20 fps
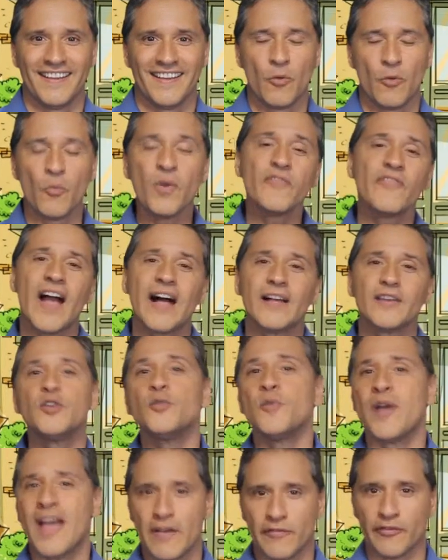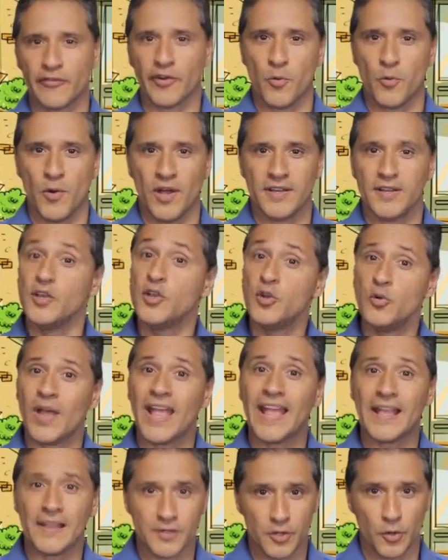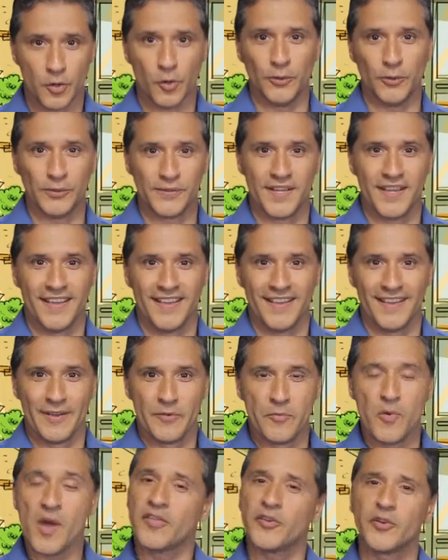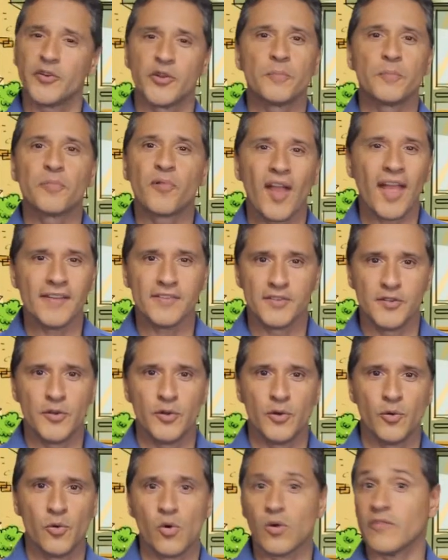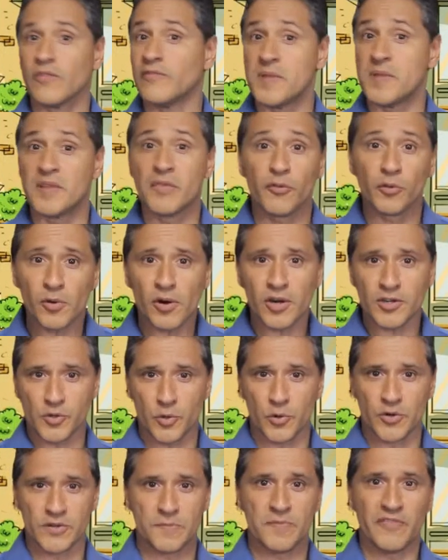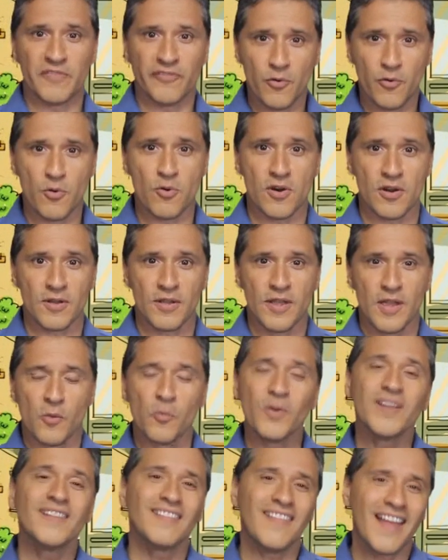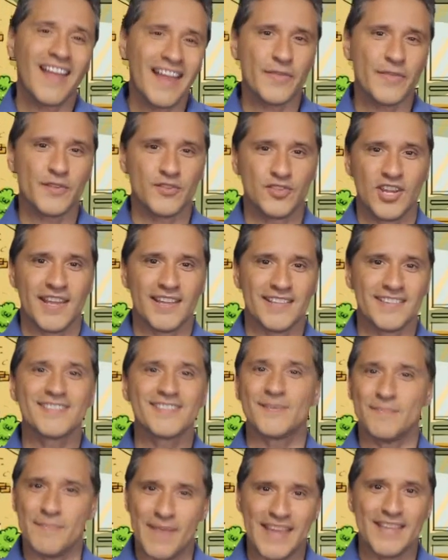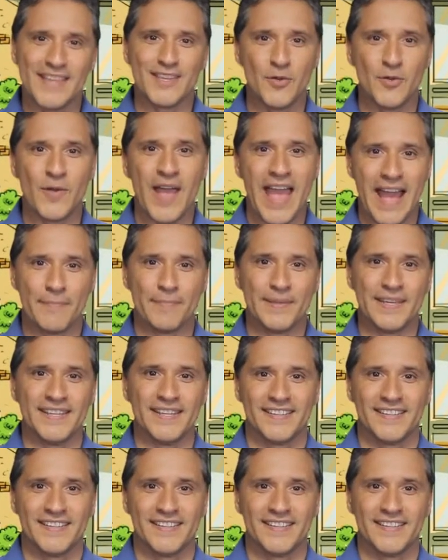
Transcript: We value everyone, new and old. Whether you're brand new or have been through our doors before, we'd like the chance to make you happy.